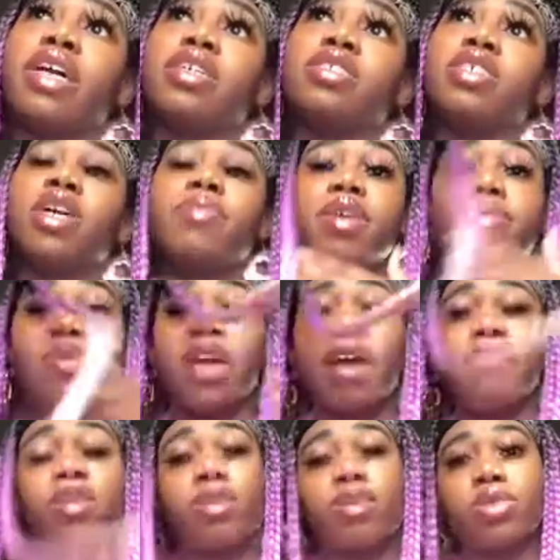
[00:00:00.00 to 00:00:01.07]
some people have to
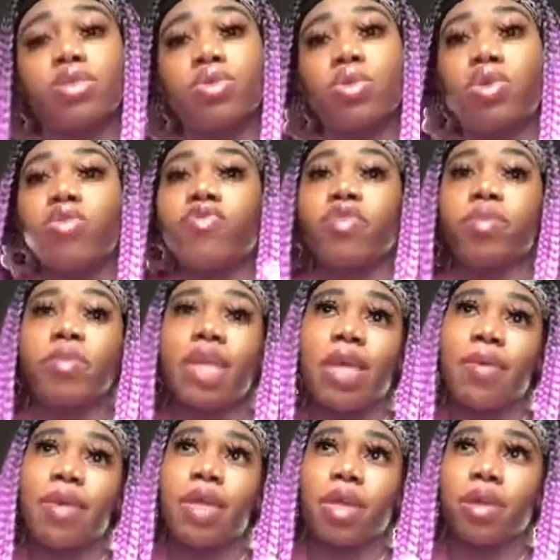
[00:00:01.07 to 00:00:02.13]
go to school from
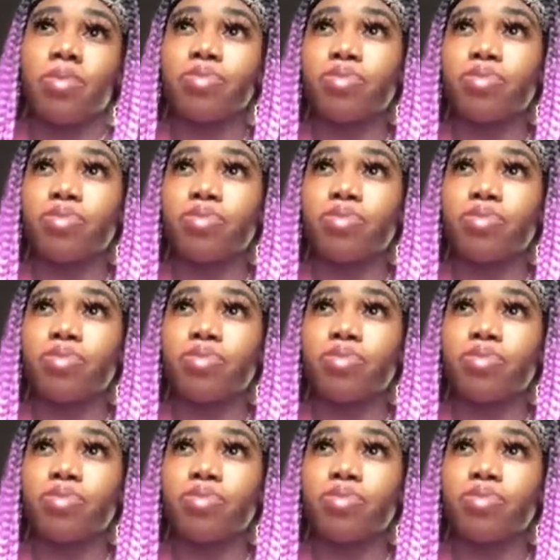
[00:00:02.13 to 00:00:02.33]
maybe